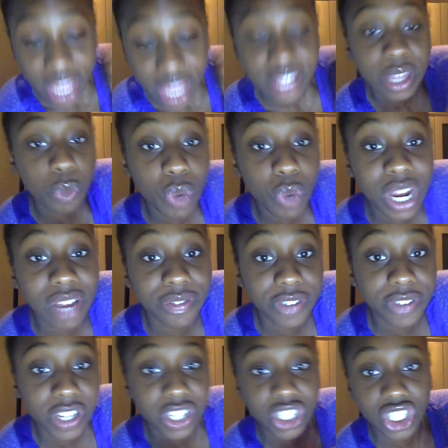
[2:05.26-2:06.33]
Then when I
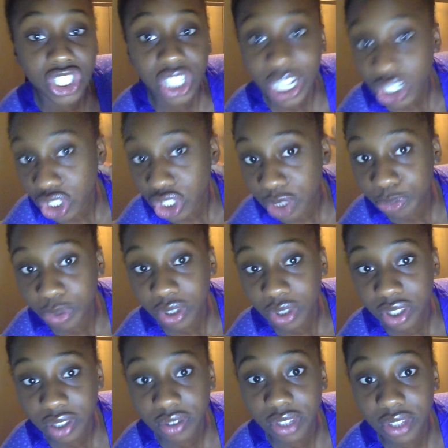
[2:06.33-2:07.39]
finished, I just put
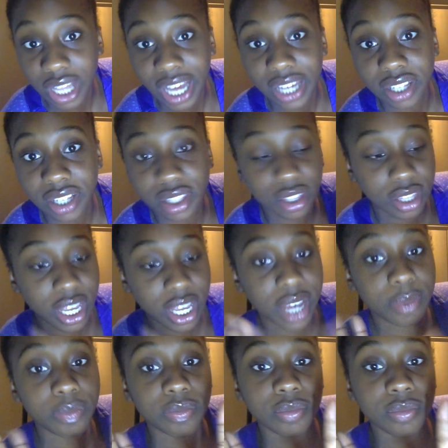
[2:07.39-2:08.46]
like the
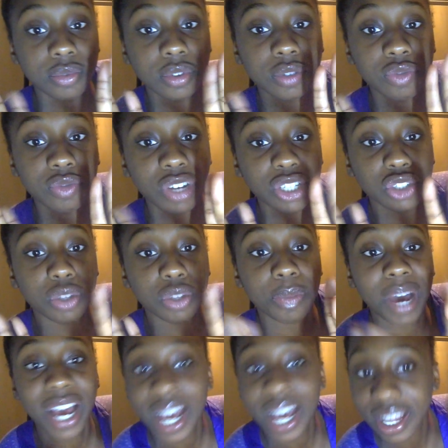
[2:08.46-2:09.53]
rest on
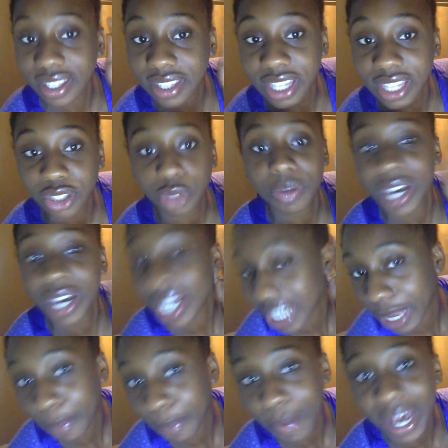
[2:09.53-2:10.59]
my hand, that's on my hand,
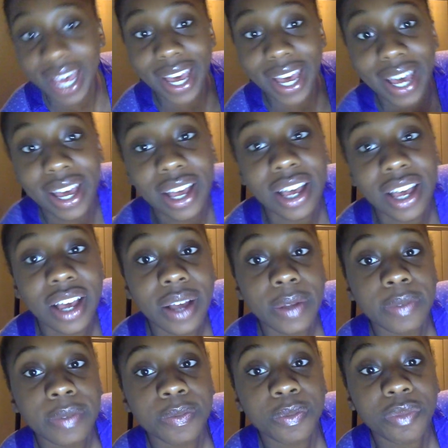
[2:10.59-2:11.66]
in my hair.
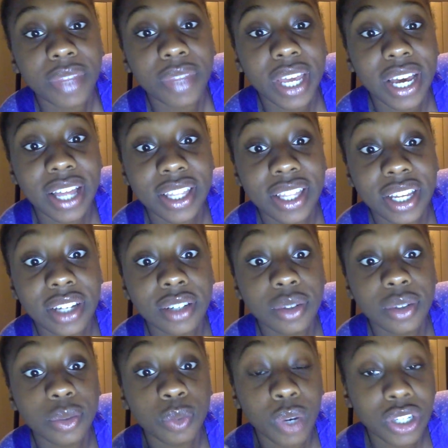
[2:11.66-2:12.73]
And
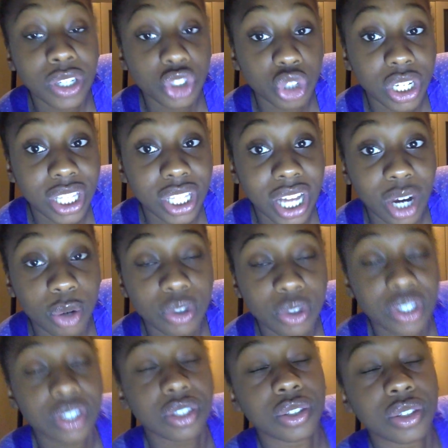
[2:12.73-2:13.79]
then one trick that I
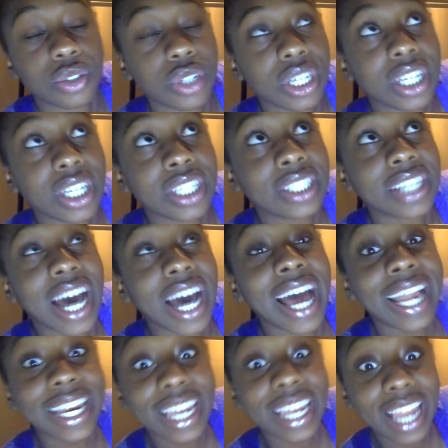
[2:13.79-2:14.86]
also do is
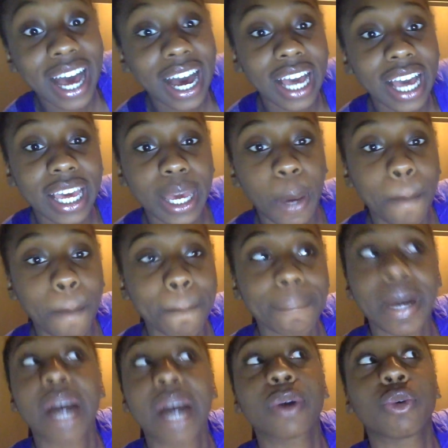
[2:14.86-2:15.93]
I lie
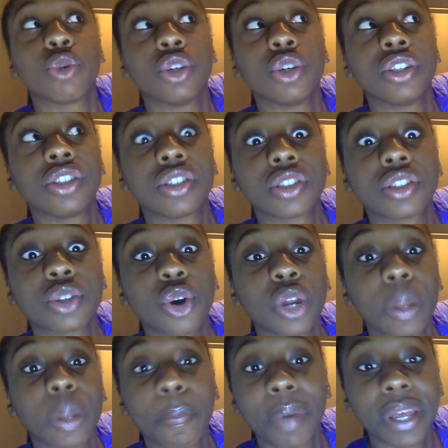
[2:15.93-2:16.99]
backwards
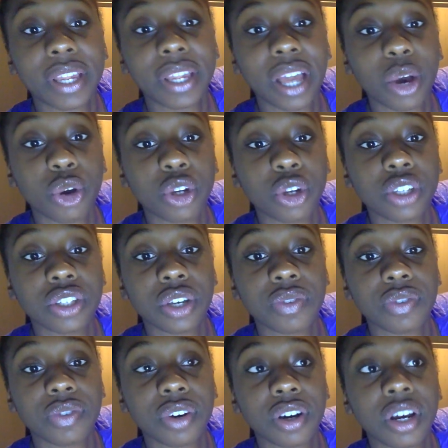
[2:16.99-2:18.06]
on a bed, like on a
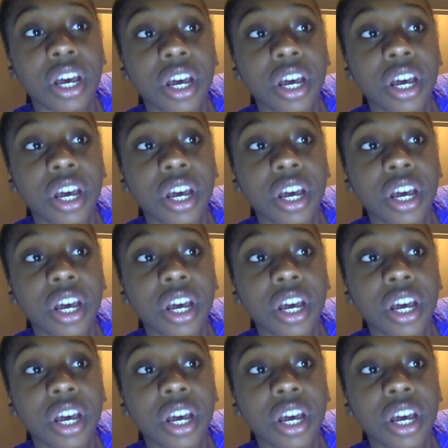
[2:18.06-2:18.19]
sofa.